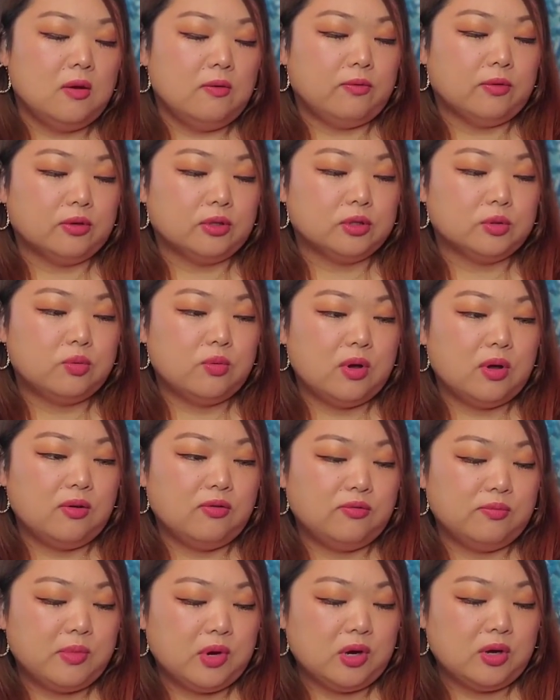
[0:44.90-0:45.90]
For
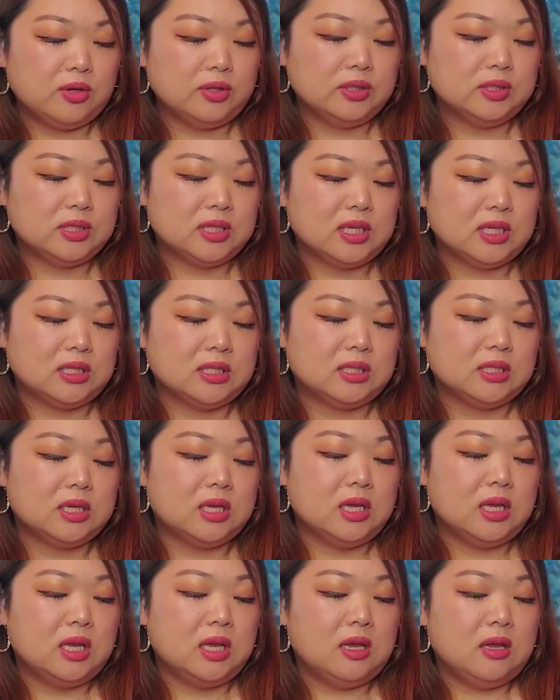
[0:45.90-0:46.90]
12 months, it's
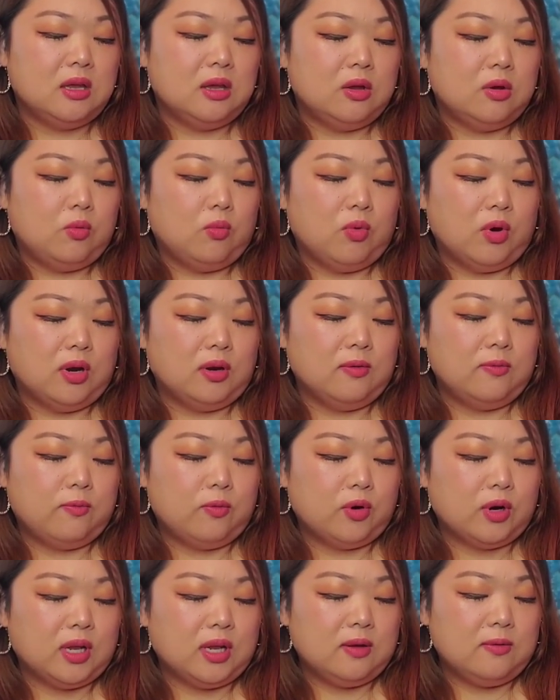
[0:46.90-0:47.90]

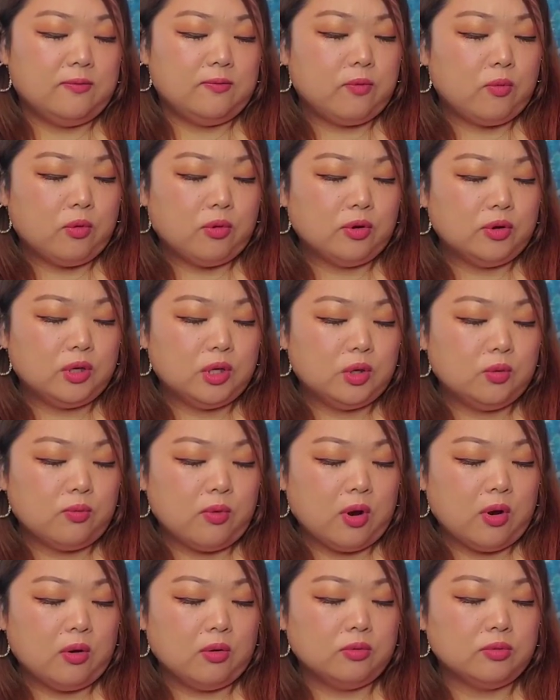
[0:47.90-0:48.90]
144
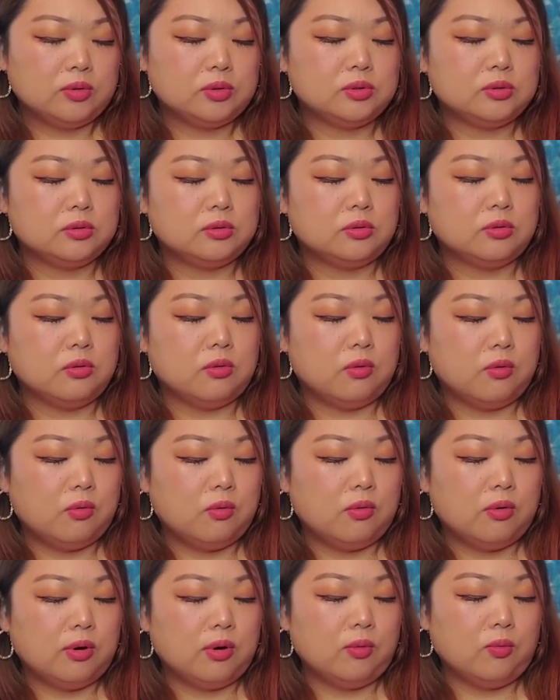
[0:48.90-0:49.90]
euros,
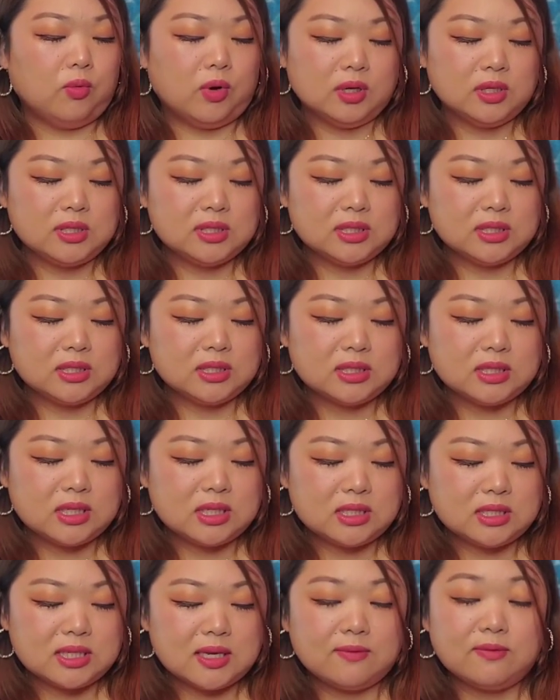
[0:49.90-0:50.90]
or
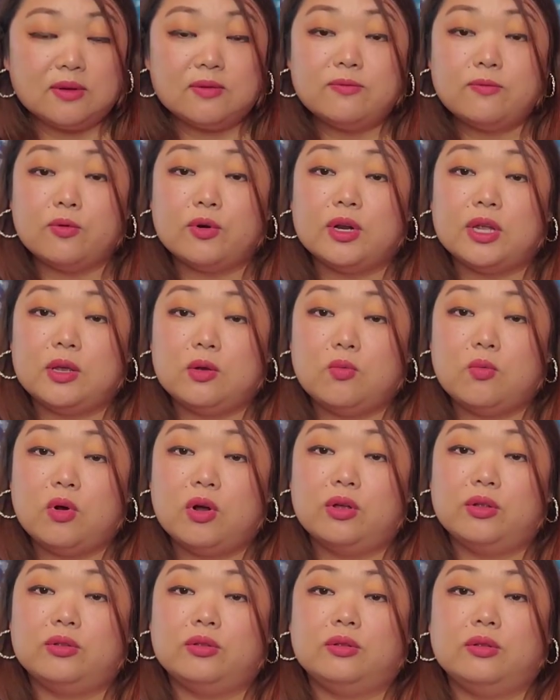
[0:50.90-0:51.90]

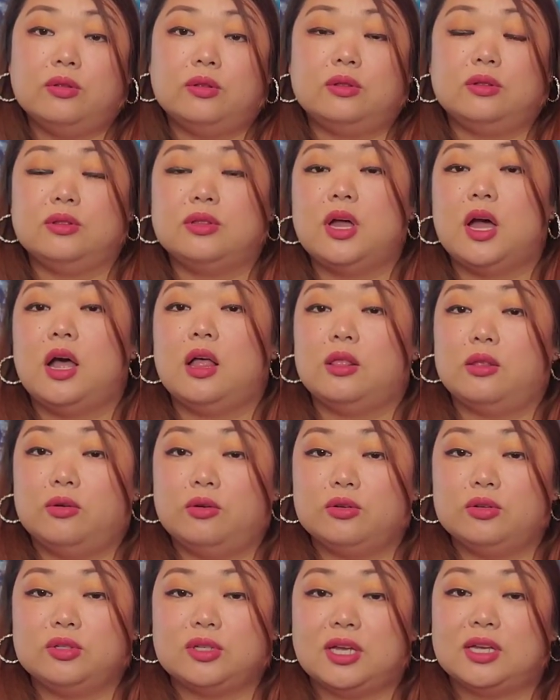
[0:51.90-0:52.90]
167.41
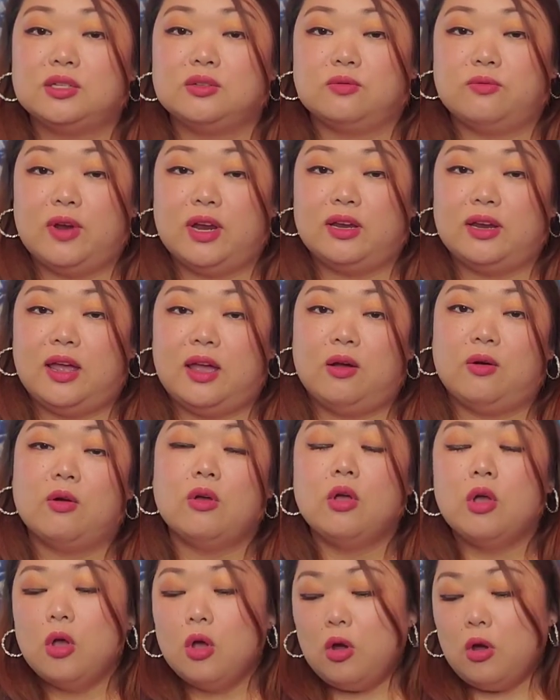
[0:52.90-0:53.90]
dollars. As of right now,
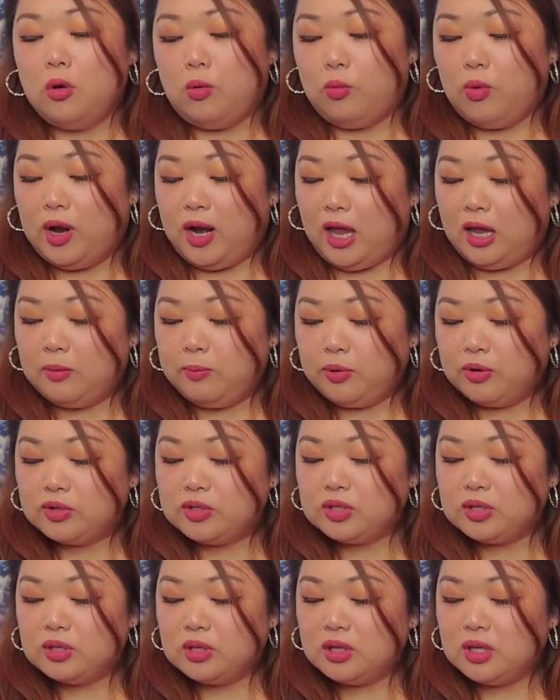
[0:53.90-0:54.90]
what I
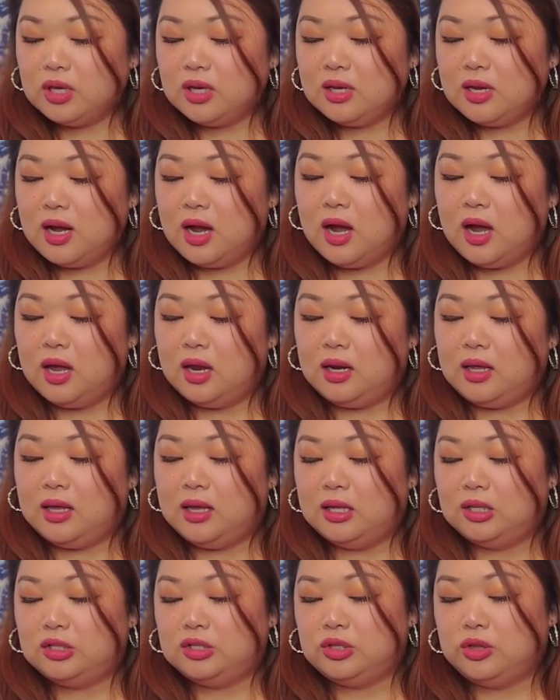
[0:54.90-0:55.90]
personally got
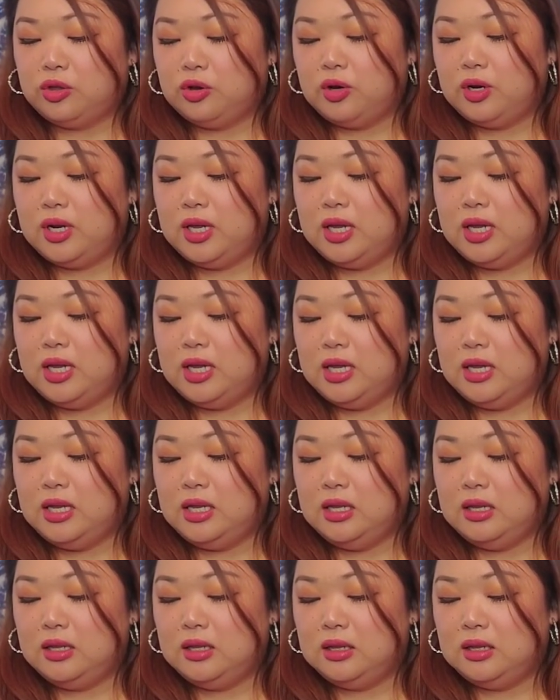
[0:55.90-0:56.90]
is
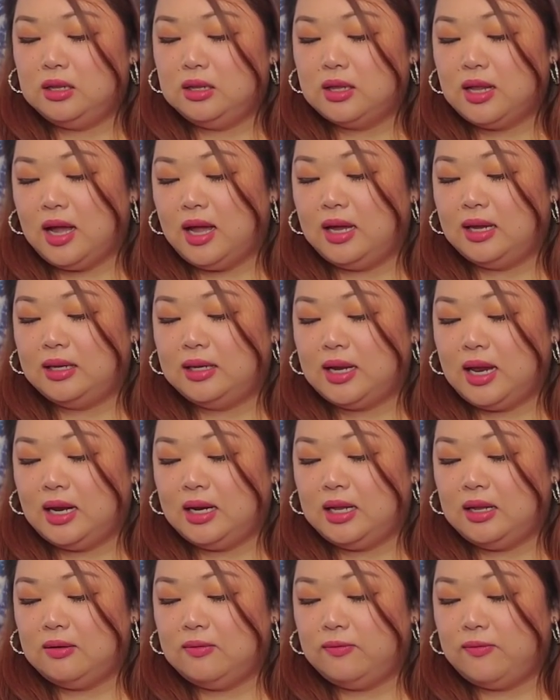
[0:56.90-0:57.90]

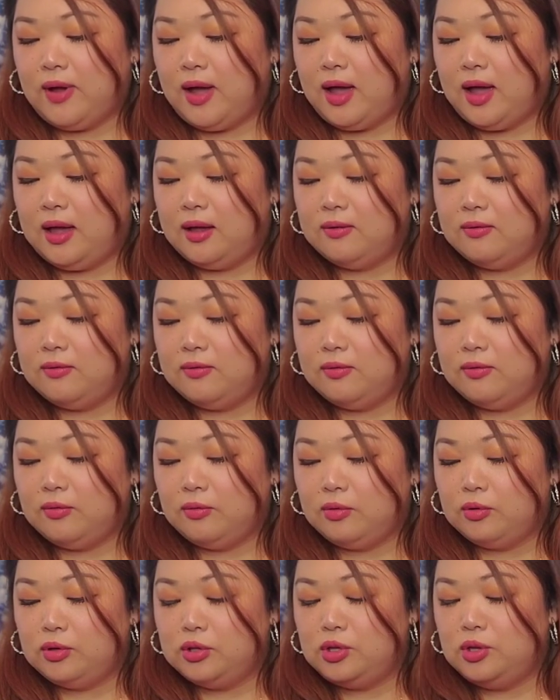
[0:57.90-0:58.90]
39.95.
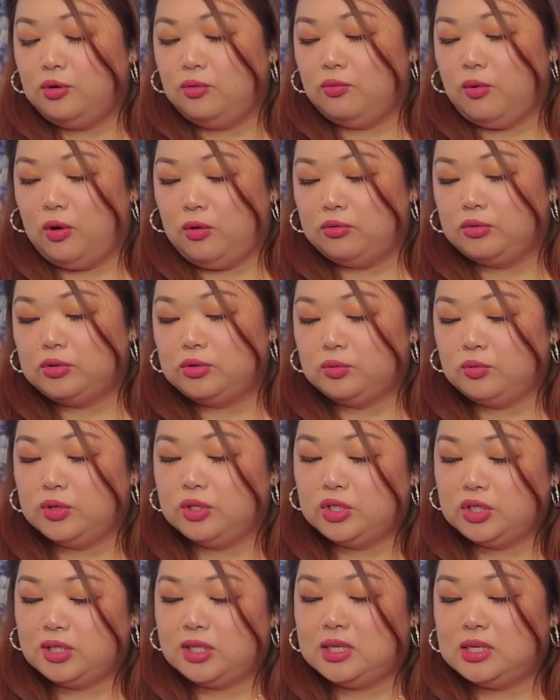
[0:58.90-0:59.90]
euros,
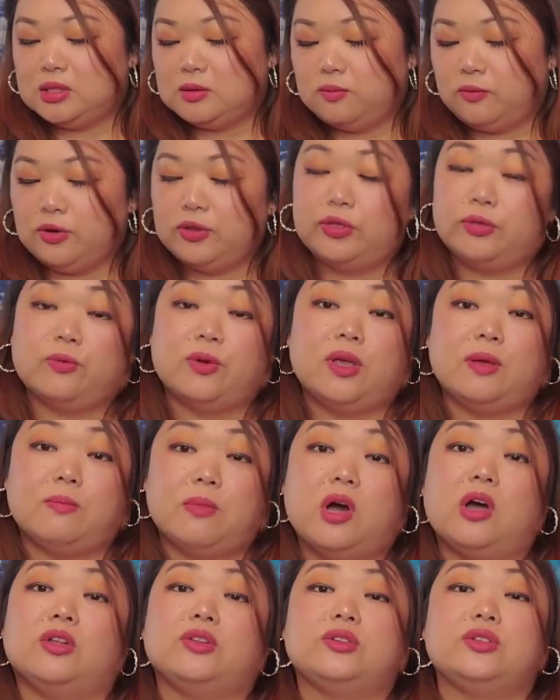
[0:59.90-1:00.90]
which is for 3
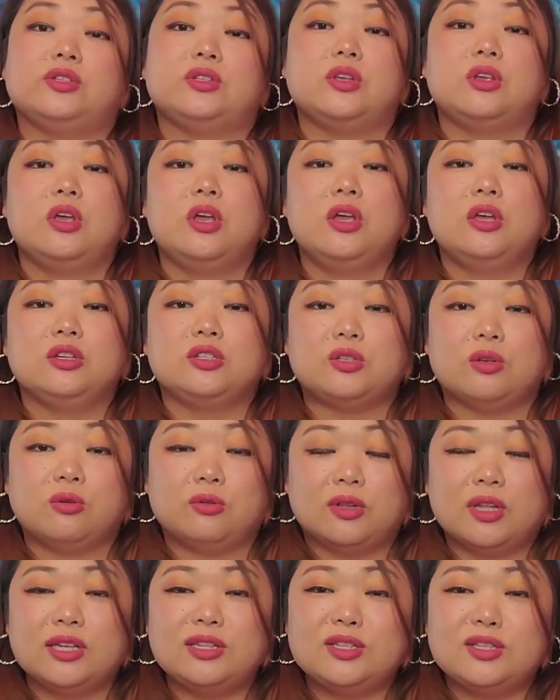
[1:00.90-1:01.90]
months.
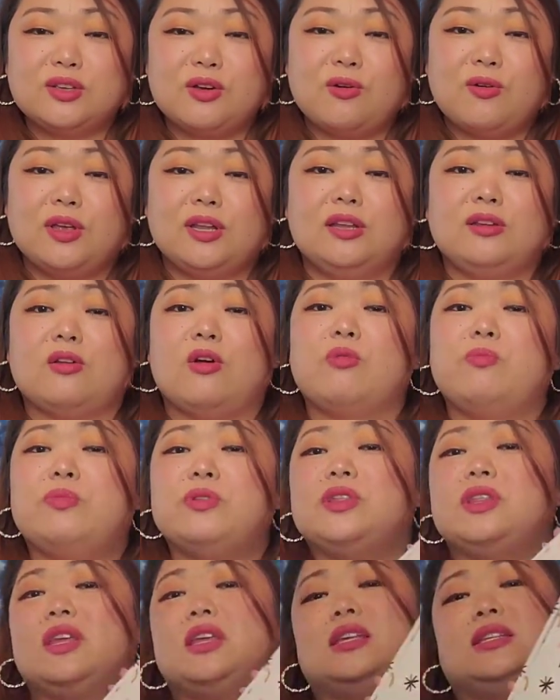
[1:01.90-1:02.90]
So let's go ahead and
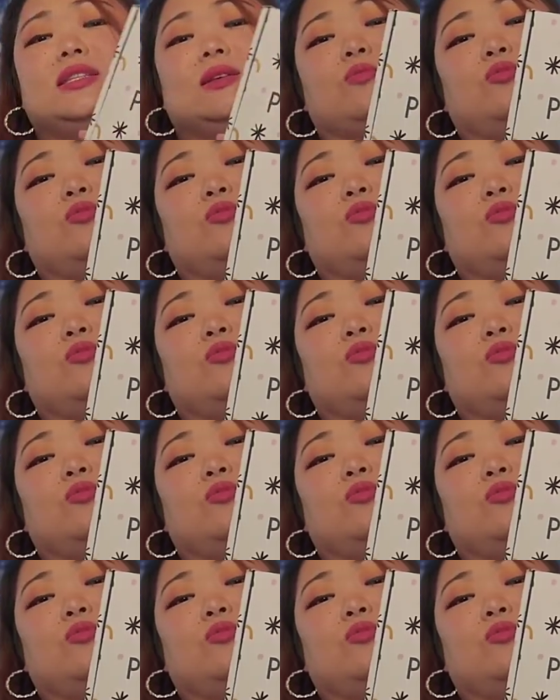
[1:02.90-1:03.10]
open this.